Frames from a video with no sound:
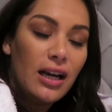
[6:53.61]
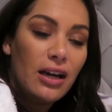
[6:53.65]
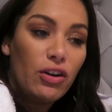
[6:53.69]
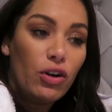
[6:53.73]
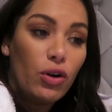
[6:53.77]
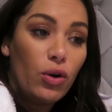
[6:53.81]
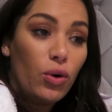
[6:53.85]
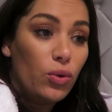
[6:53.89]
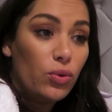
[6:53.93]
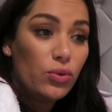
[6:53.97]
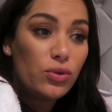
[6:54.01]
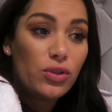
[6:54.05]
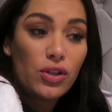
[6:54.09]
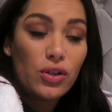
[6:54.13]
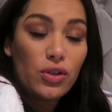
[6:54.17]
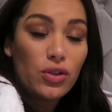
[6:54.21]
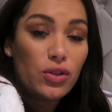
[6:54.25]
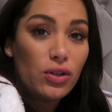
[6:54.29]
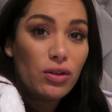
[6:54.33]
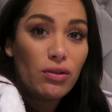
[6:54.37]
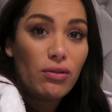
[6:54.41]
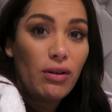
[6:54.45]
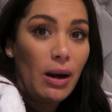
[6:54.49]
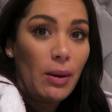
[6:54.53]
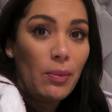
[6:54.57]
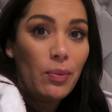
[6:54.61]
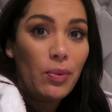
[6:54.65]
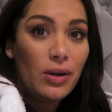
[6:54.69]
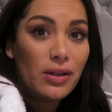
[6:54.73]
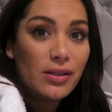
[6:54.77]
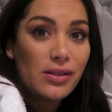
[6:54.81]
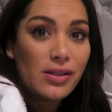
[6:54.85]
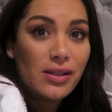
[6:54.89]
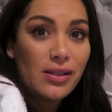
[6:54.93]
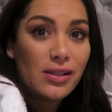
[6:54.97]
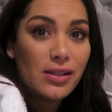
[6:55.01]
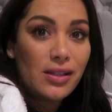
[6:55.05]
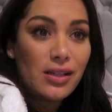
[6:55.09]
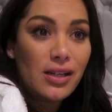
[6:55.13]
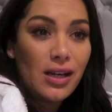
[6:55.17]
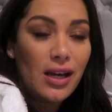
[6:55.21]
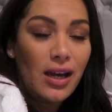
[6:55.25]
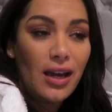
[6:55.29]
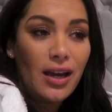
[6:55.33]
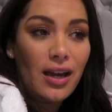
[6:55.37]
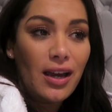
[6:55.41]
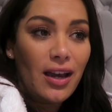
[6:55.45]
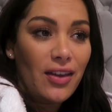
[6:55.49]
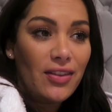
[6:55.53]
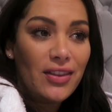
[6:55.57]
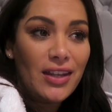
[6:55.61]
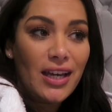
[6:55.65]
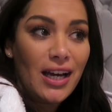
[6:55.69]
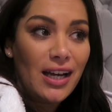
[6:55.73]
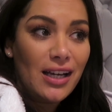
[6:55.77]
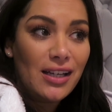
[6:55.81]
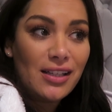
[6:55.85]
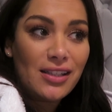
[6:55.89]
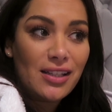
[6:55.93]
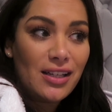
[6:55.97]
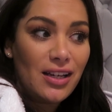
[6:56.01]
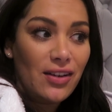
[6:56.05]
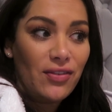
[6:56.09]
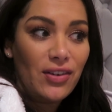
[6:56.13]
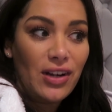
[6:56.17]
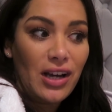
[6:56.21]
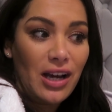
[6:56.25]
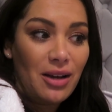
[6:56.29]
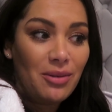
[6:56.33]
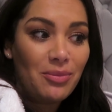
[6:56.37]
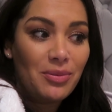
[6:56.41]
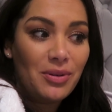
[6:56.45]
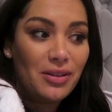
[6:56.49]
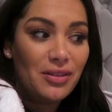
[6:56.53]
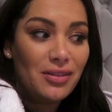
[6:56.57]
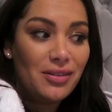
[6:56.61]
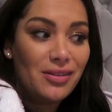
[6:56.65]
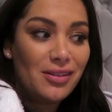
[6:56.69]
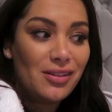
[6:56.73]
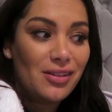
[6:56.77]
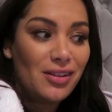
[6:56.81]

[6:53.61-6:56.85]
And I also should have wrapped presents today, and that hasn't even happened.